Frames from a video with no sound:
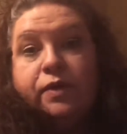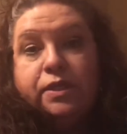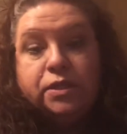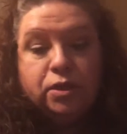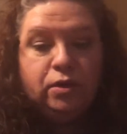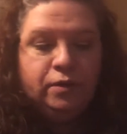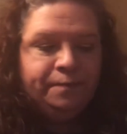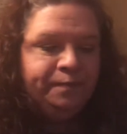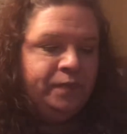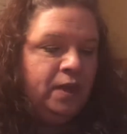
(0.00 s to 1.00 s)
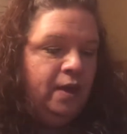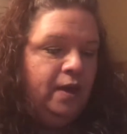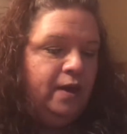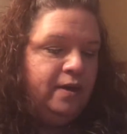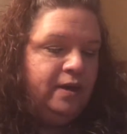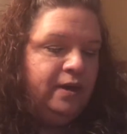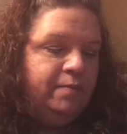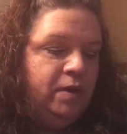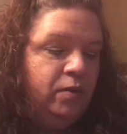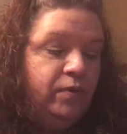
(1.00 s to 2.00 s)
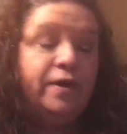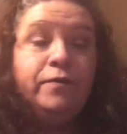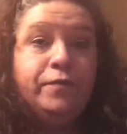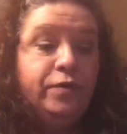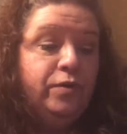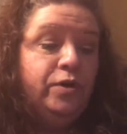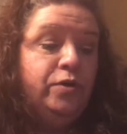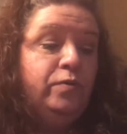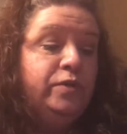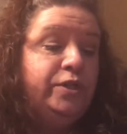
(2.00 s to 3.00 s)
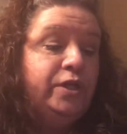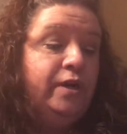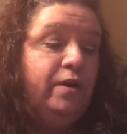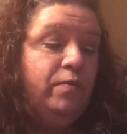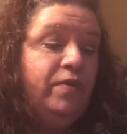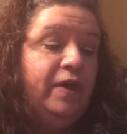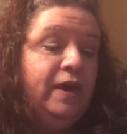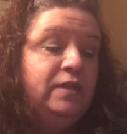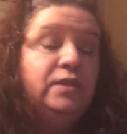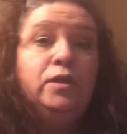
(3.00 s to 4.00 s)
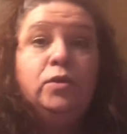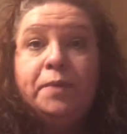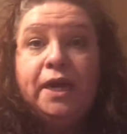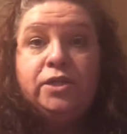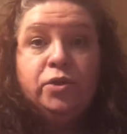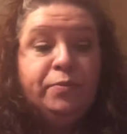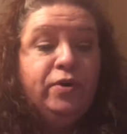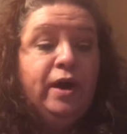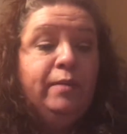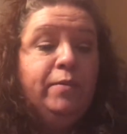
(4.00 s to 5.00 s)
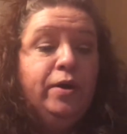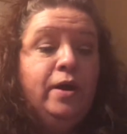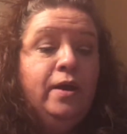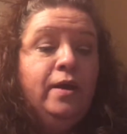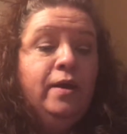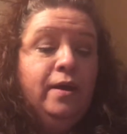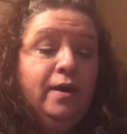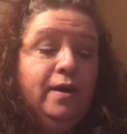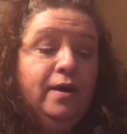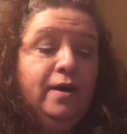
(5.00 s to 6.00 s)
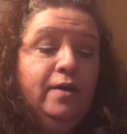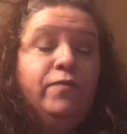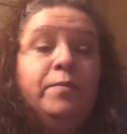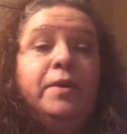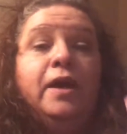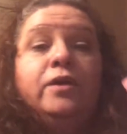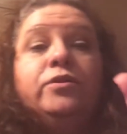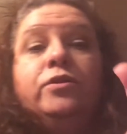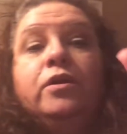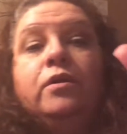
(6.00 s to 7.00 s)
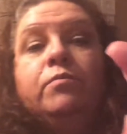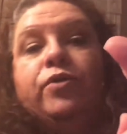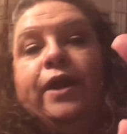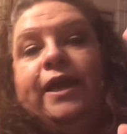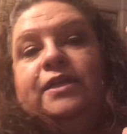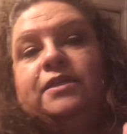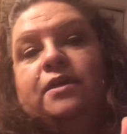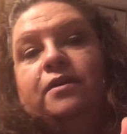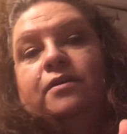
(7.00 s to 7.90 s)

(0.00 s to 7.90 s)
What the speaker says: of it. So without further ado, we'll start out with that. It's the Luminizer Primer from Dr. Brandt.